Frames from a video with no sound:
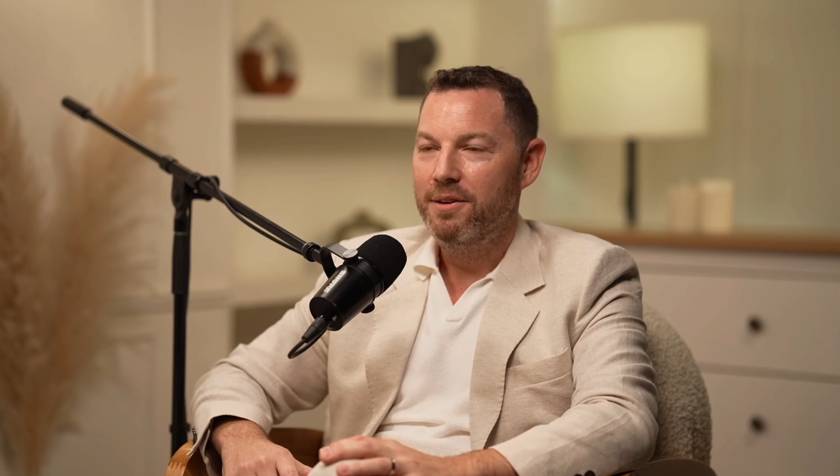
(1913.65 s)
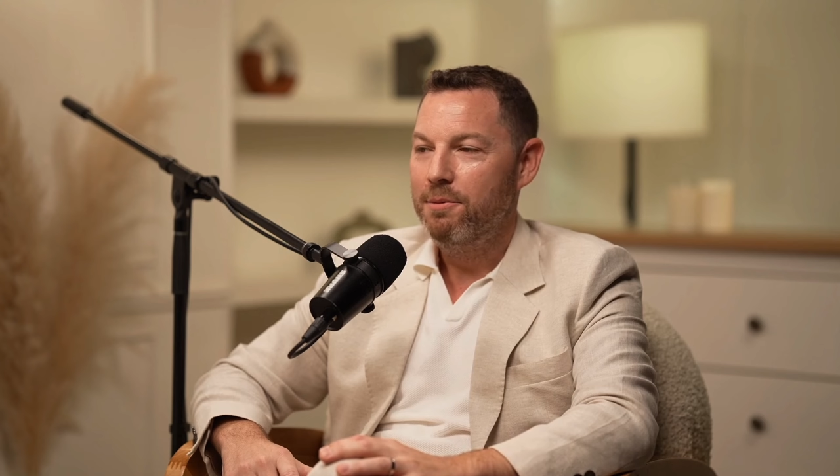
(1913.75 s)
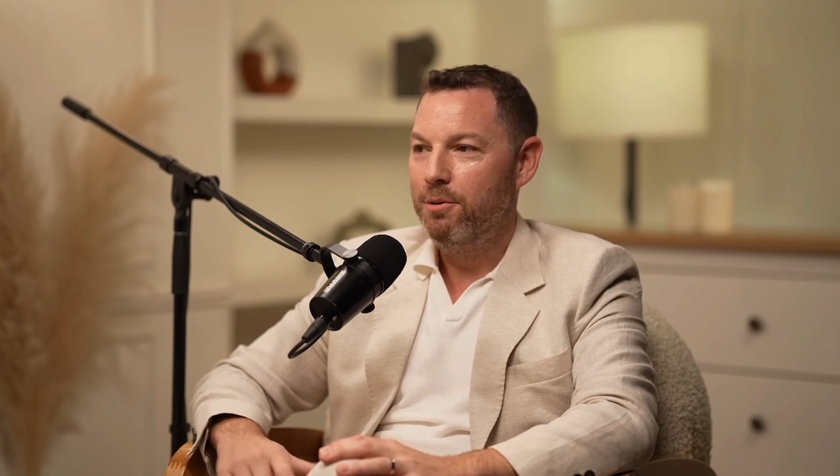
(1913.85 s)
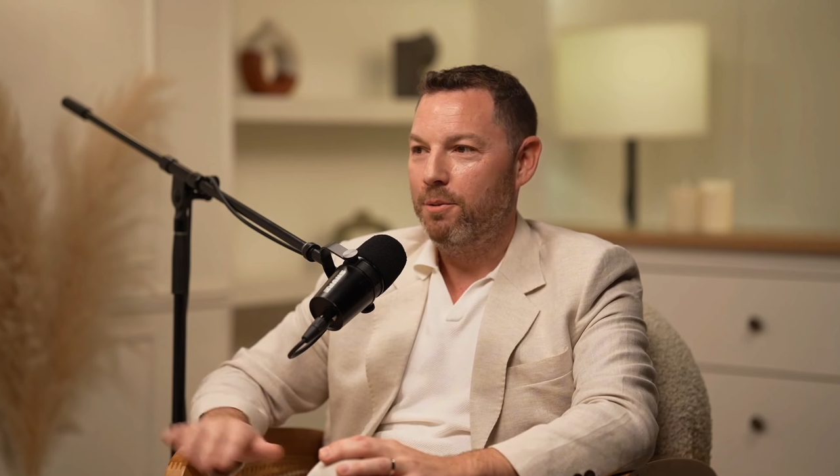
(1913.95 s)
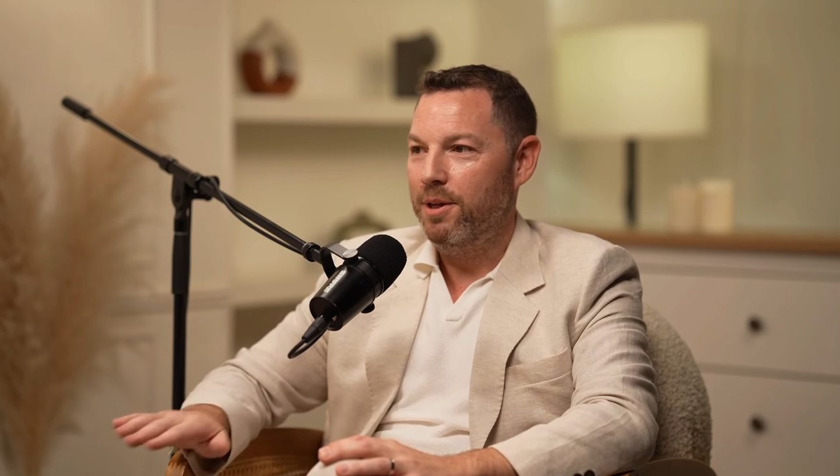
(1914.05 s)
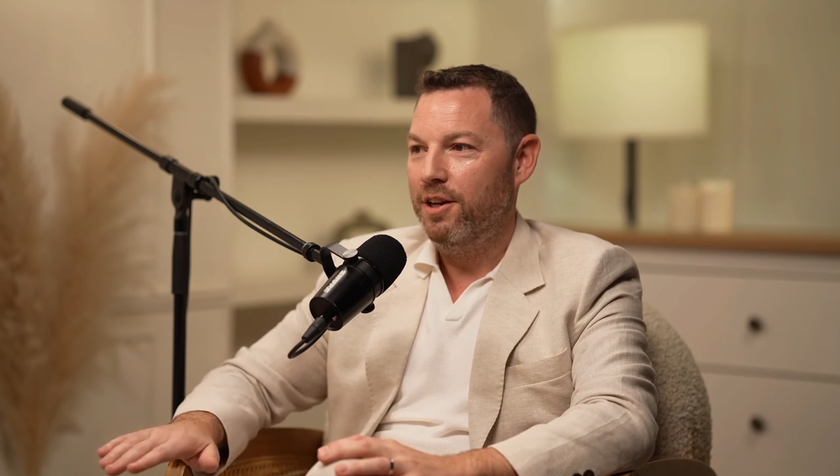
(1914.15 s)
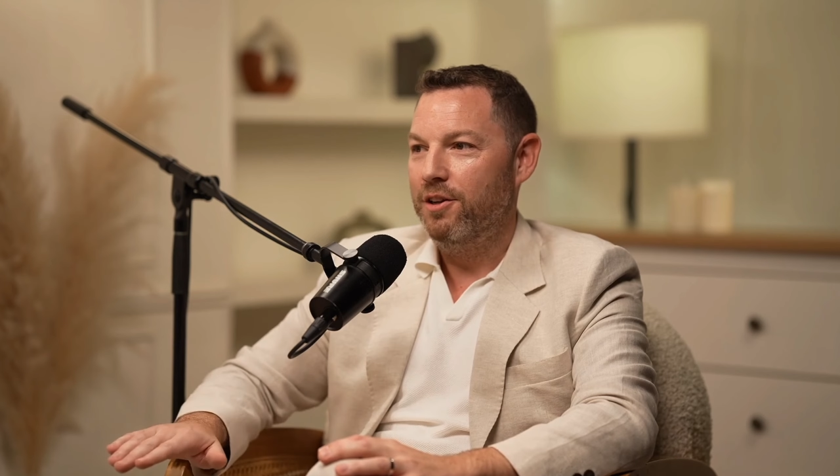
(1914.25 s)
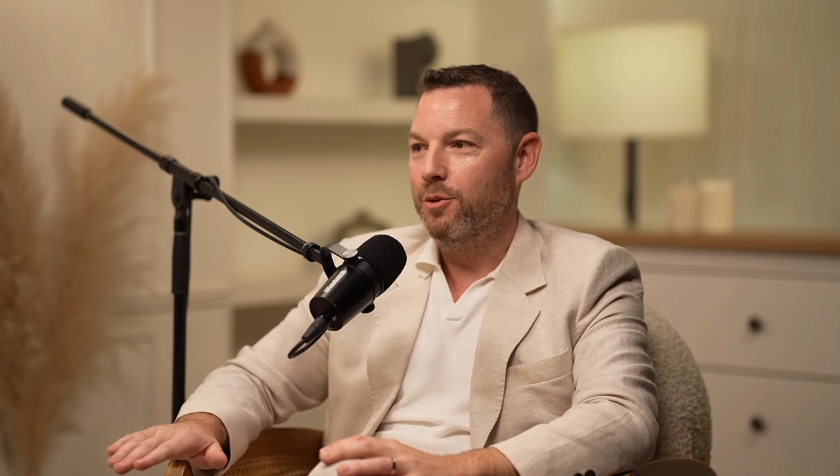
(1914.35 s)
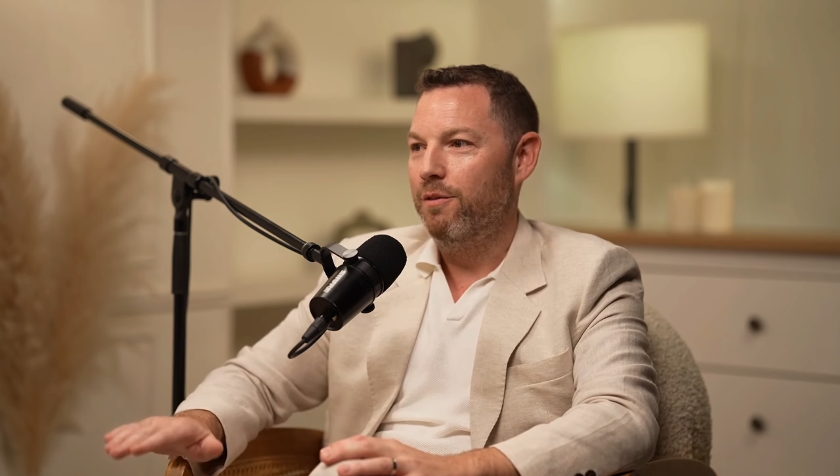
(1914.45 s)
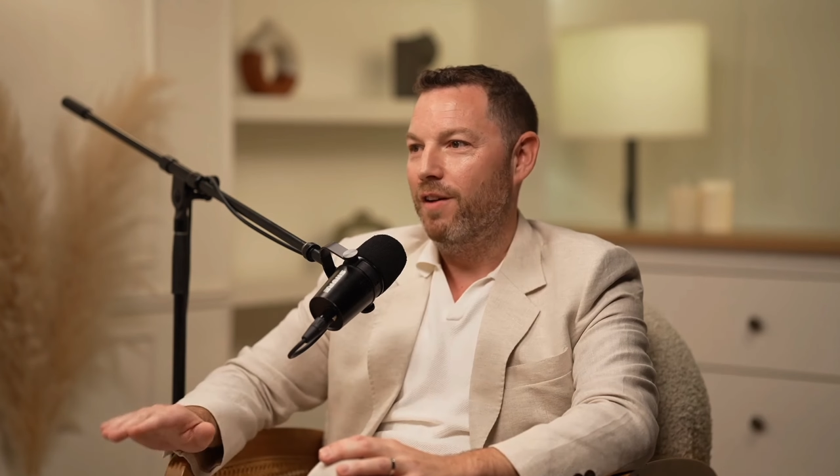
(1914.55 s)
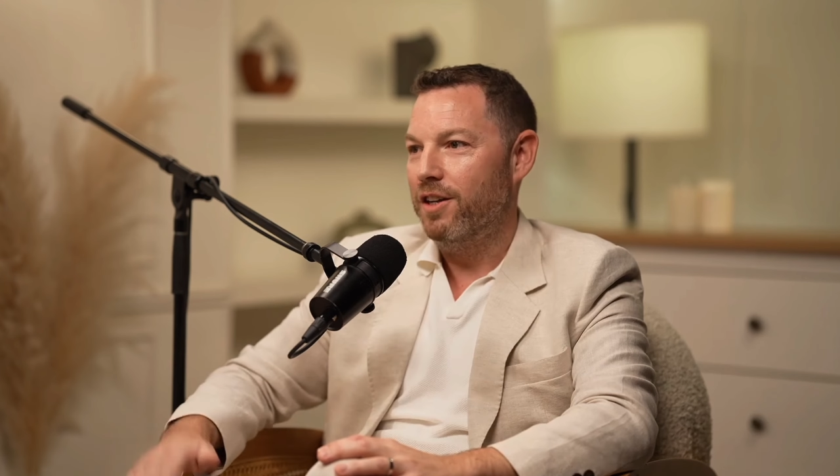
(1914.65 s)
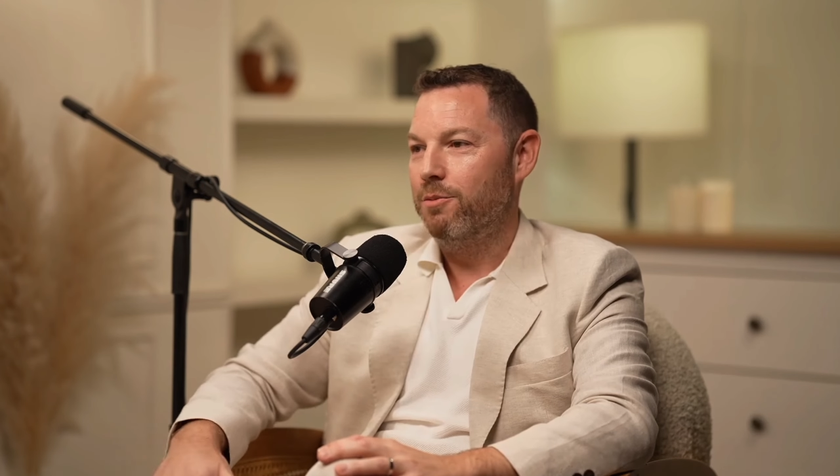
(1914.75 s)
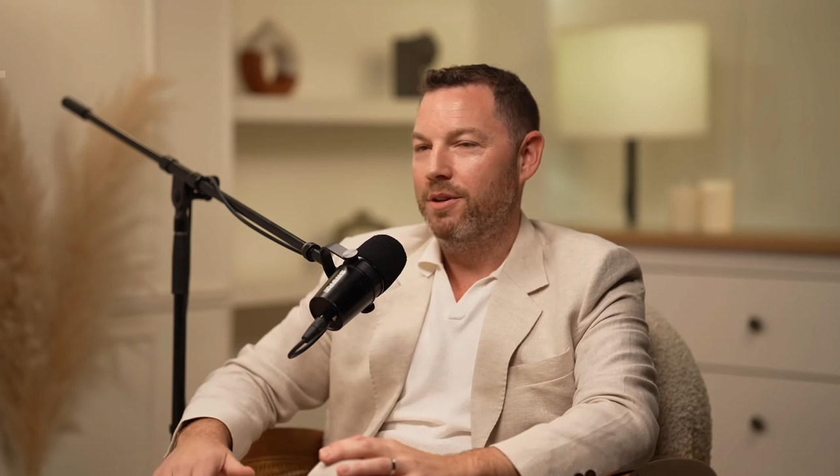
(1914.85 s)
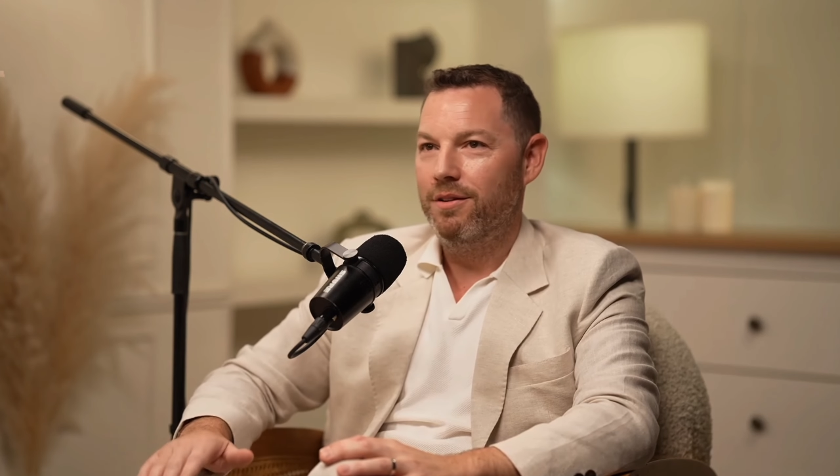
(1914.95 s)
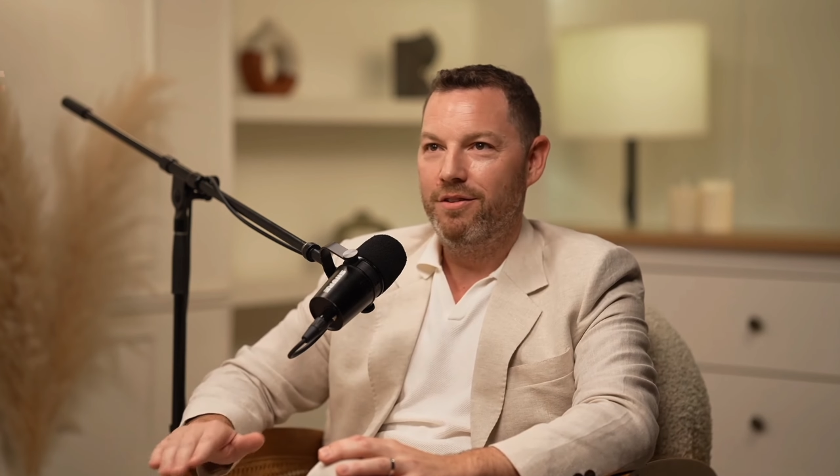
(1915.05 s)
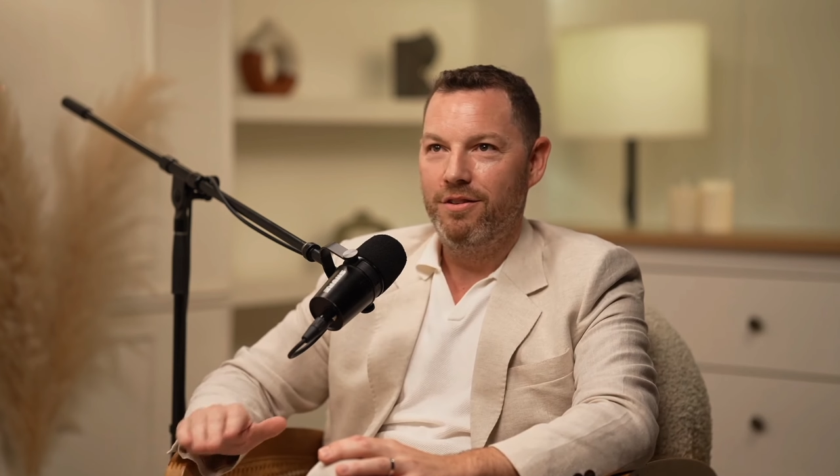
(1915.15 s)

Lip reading: put a bit into investments.